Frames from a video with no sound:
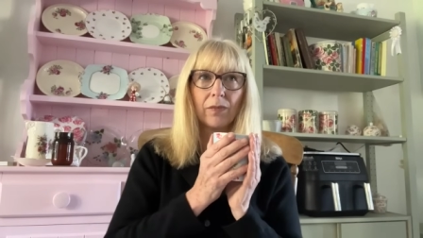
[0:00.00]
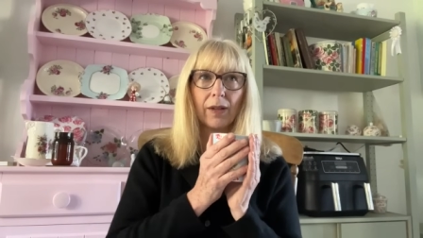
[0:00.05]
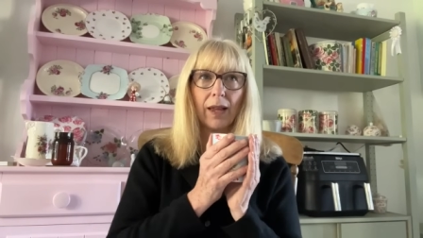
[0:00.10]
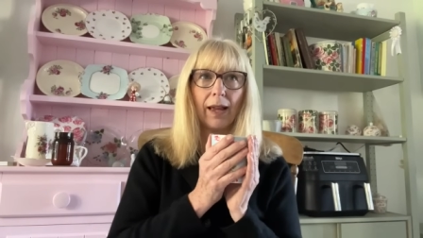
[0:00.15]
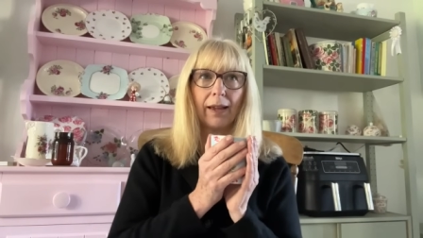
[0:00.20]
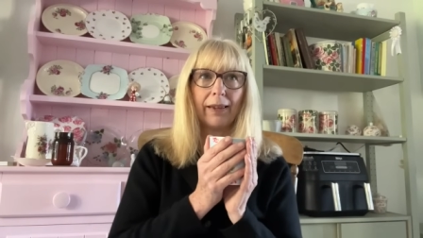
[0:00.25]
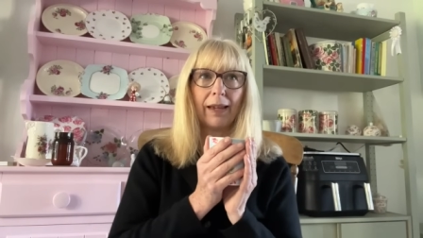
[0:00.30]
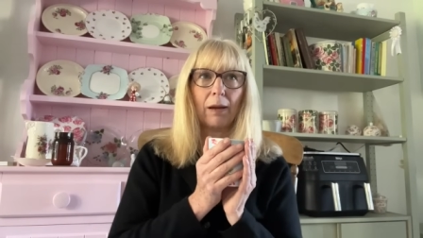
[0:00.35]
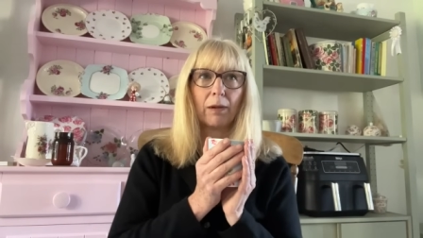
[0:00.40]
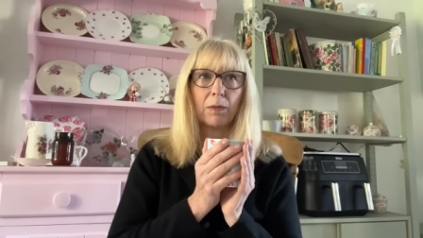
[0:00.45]

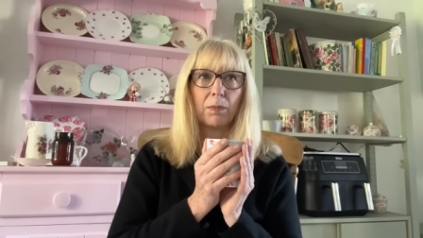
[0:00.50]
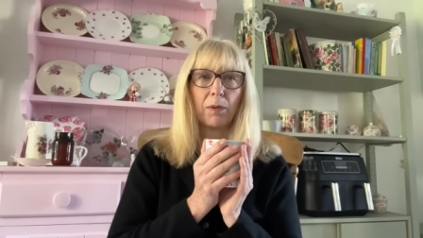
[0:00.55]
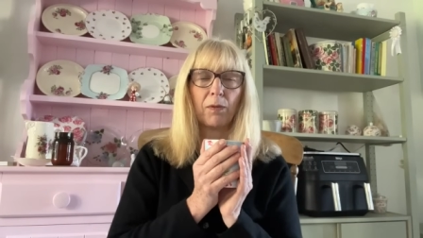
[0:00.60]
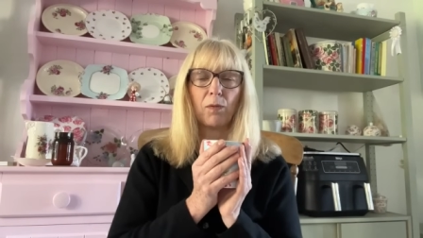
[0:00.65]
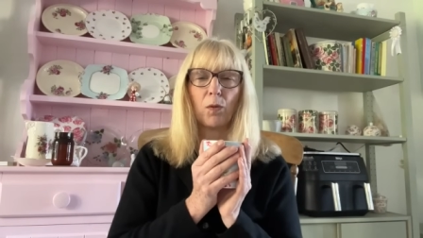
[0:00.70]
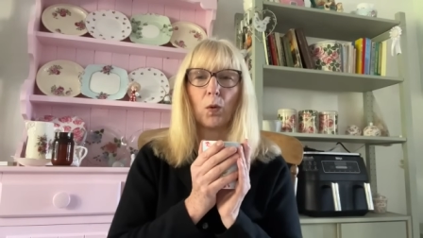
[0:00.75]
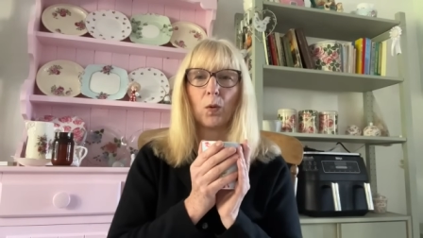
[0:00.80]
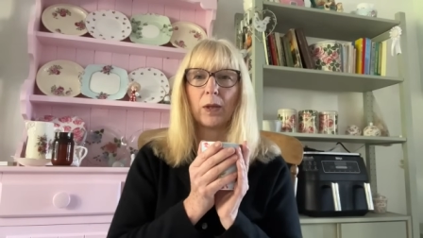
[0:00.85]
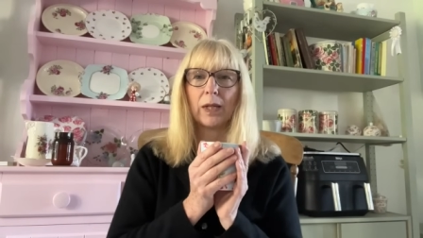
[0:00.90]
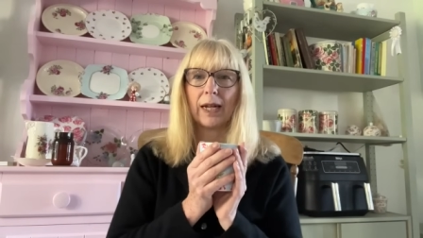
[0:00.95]
And that was
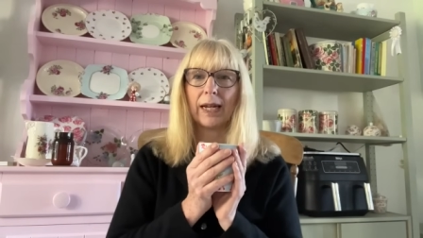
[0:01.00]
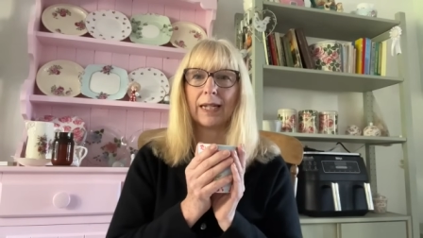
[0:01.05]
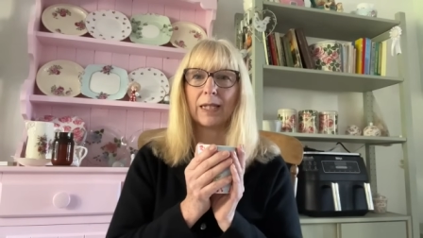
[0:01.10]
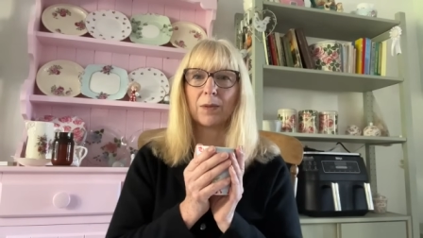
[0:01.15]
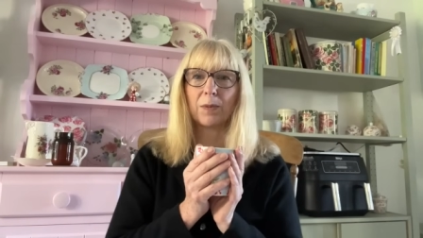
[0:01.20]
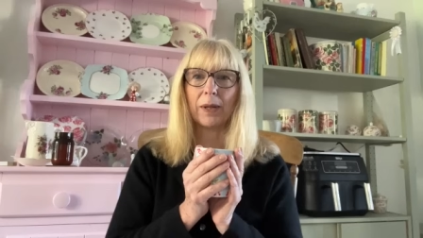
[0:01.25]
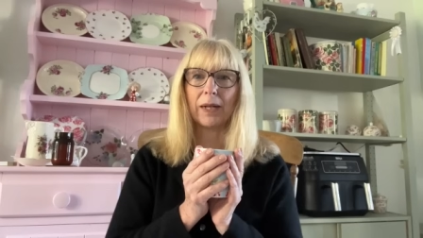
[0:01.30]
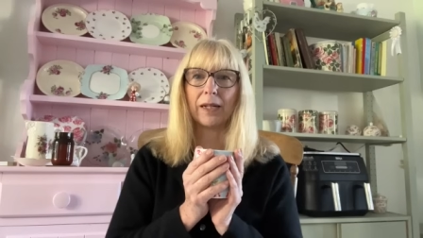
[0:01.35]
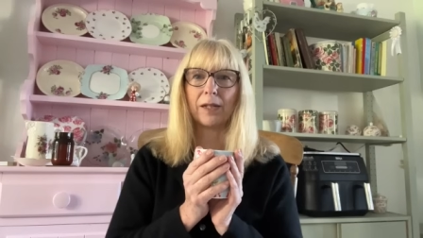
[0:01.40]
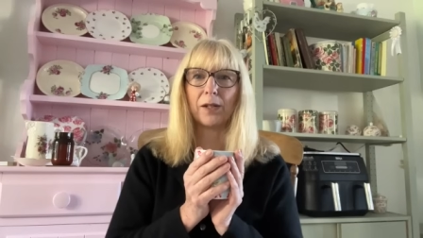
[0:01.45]
before the days
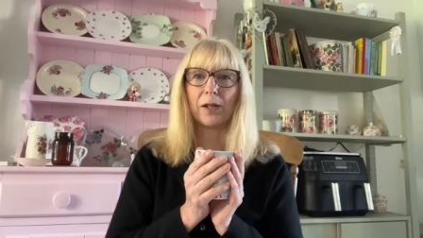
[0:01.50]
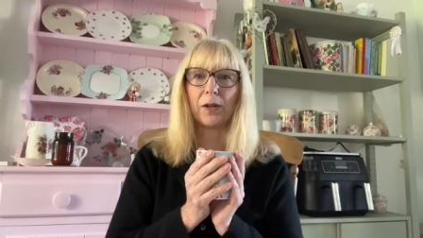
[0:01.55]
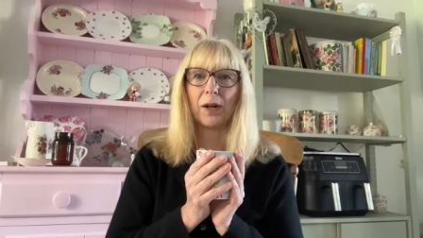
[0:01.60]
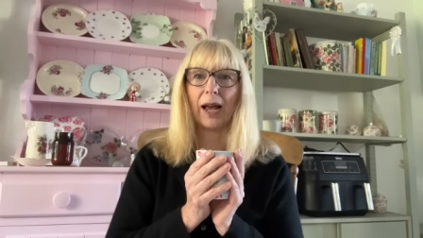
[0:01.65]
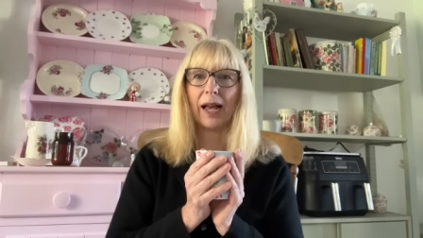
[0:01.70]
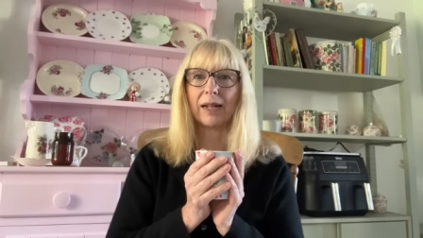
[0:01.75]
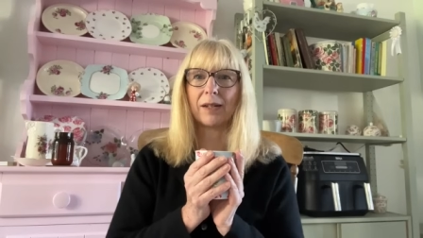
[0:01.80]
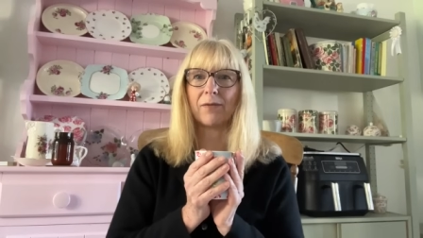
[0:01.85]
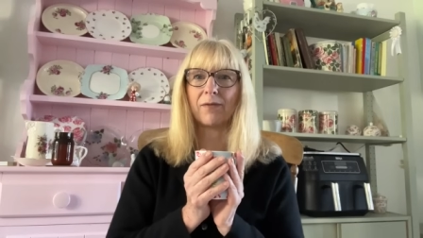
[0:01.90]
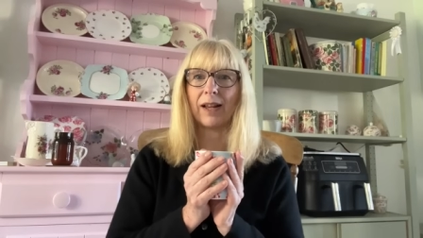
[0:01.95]
when, you know,
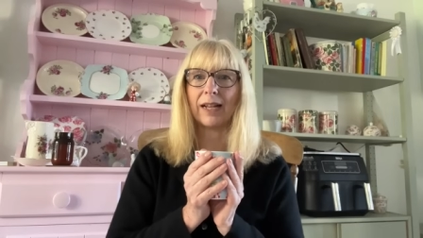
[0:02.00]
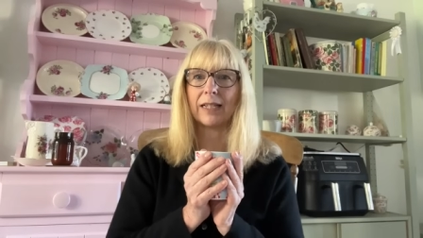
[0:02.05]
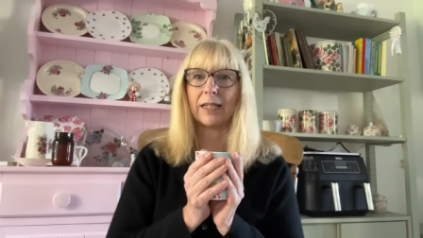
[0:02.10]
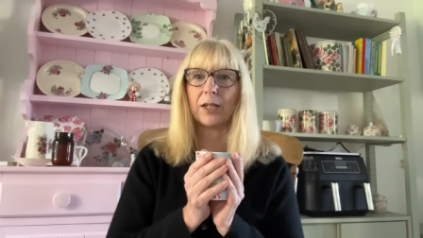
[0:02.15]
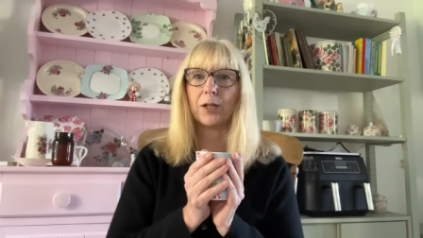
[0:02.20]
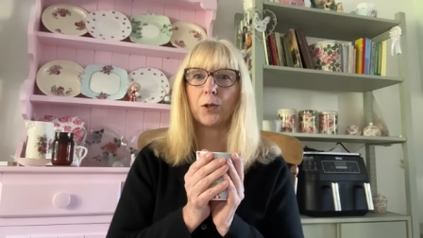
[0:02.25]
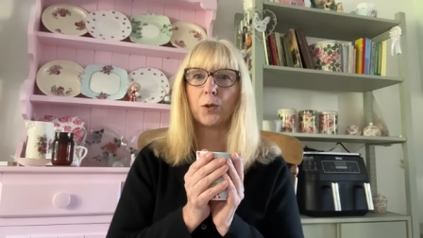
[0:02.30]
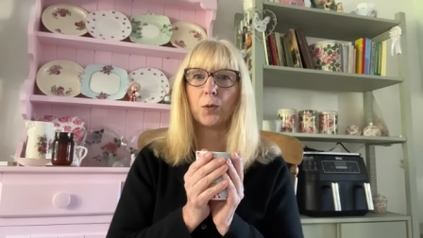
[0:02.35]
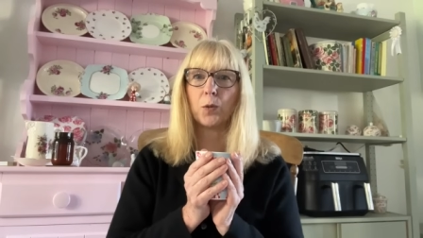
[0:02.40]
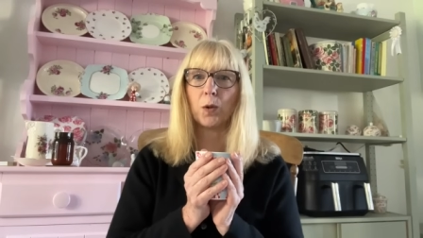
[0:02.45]
had fancy
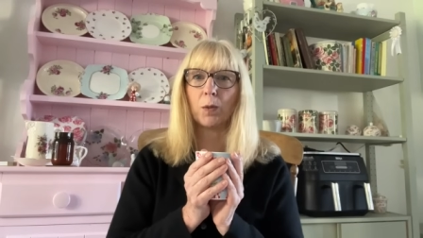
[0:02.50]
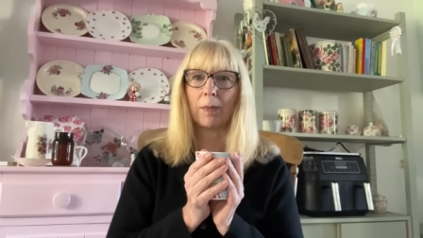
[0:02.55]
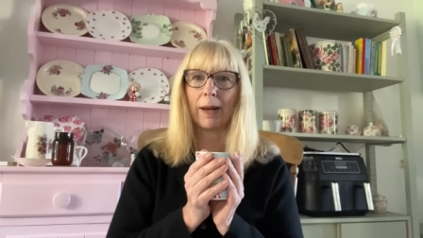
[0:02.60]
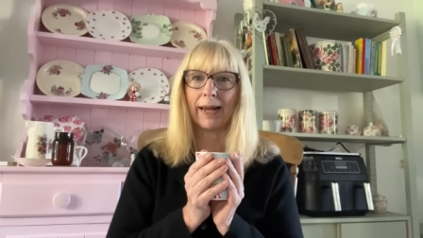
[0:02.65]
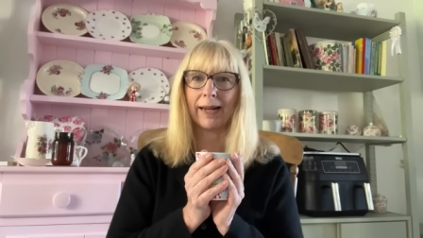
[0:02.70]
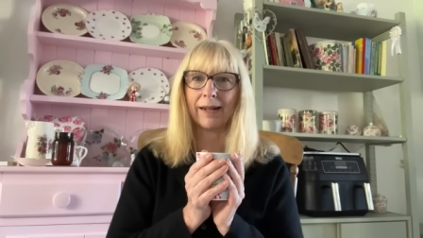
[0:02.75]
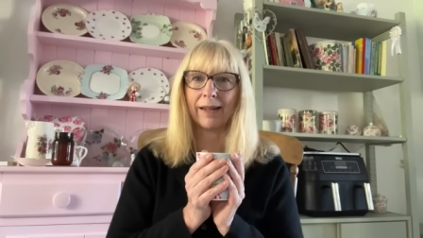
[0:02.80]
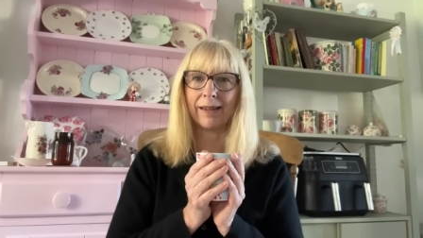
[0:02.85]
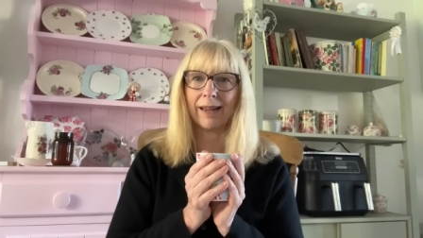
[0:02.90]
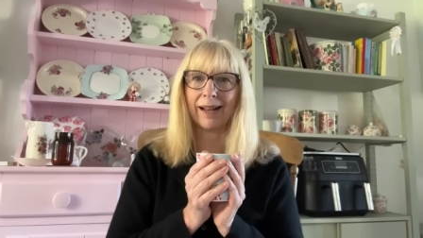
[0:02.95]
chalk
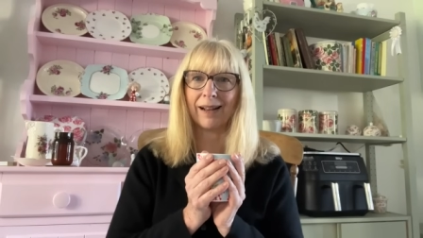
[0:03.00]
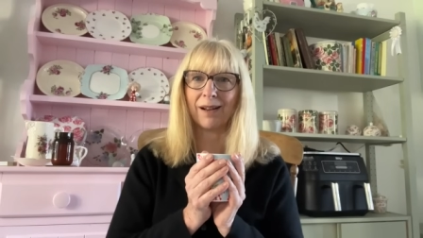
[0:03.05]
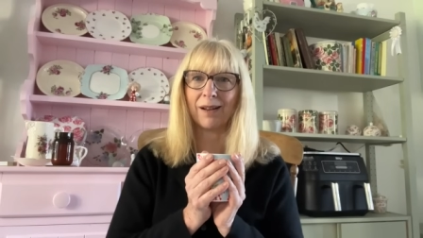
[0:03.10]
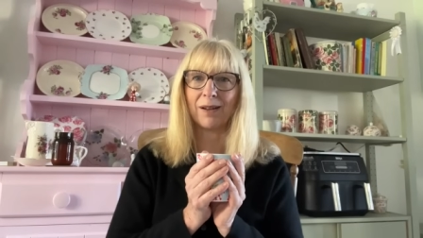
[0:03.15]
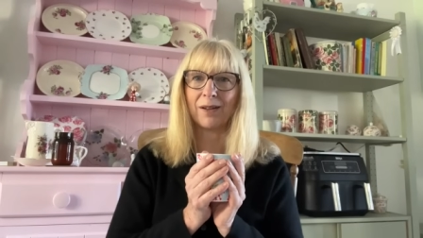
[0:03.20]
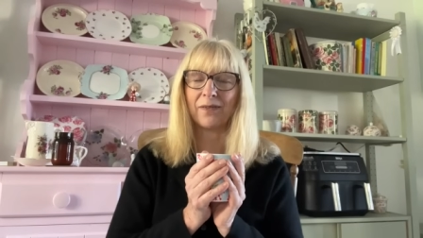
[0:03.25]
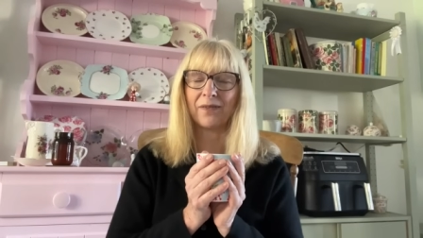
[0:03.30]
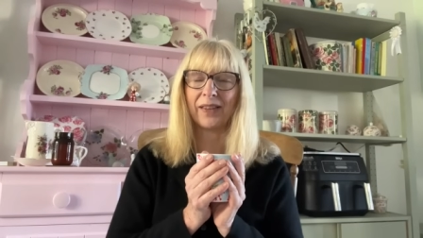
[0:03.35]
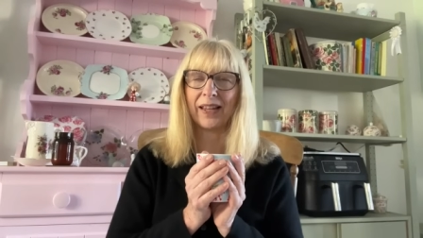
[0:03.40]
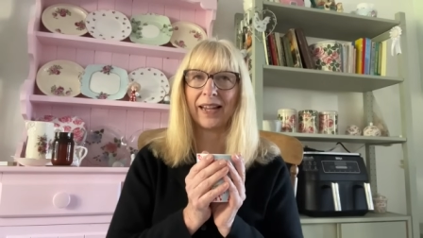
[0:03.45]
paint and that
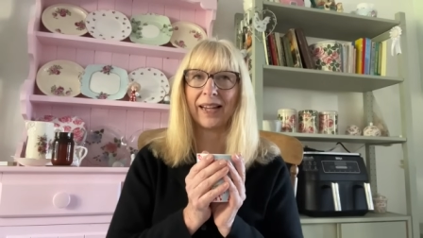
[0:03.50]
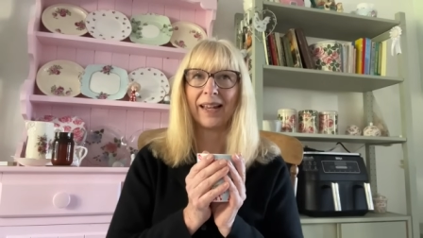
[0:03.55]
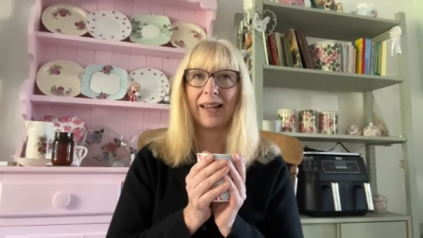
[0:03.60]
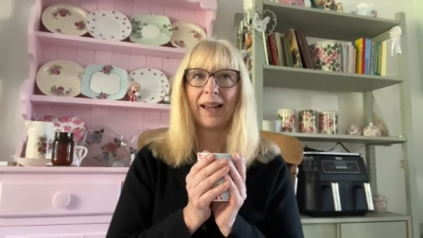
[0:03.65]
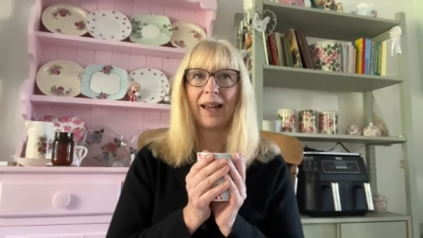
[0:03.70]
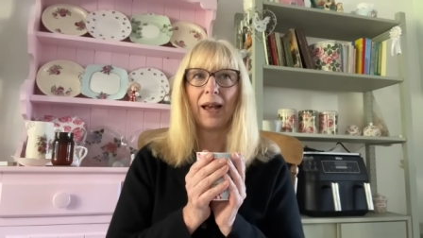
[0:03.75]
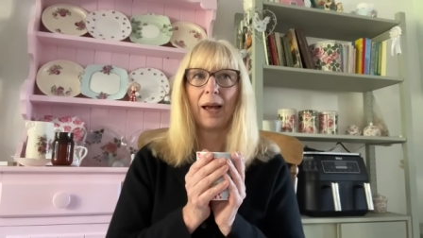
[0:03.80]
kind of thing.